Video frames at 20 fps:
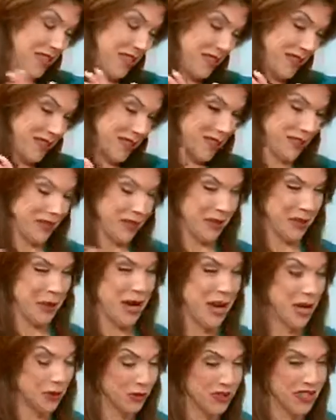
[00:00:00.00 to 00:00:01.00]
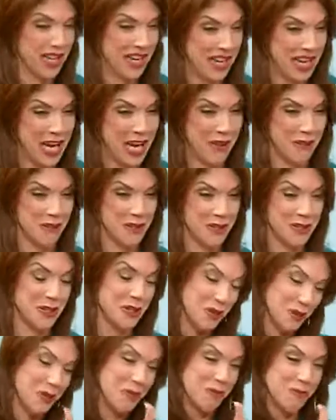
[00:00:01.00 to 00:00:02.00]
and you know, I don't think I have it.
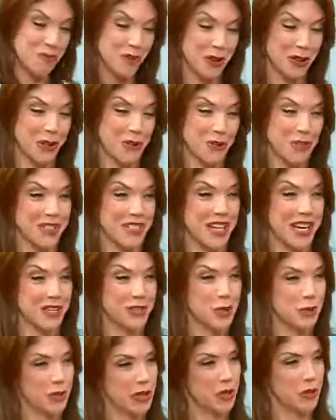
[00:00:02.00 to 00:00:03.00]
You probably will say I do,